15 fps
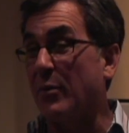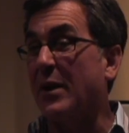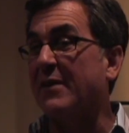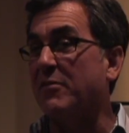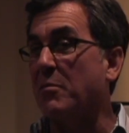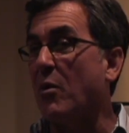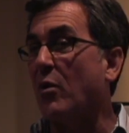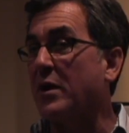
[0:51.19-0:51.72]
we
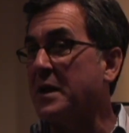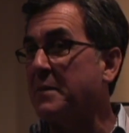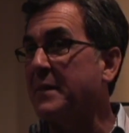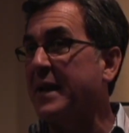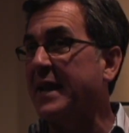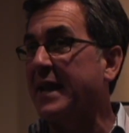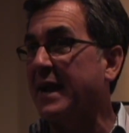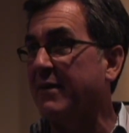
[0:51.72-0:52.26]
have a morning
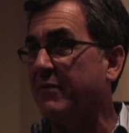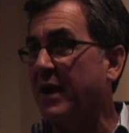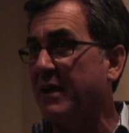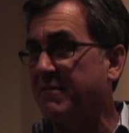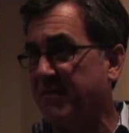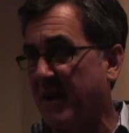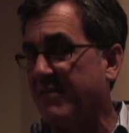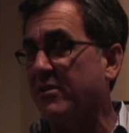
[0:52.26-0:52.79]
meeting
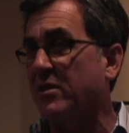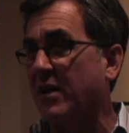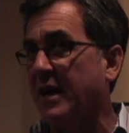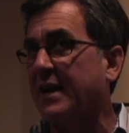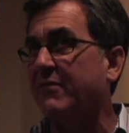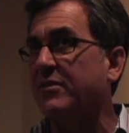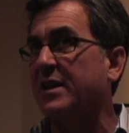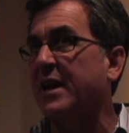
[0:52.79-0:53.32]
at 5
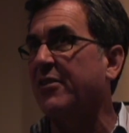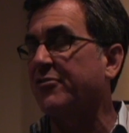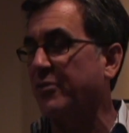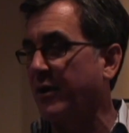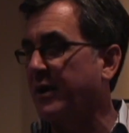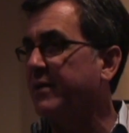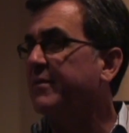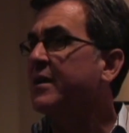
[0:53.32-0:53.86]
o'clock every day,
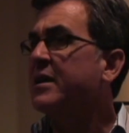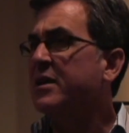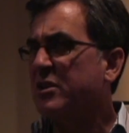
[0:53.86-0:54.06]
so I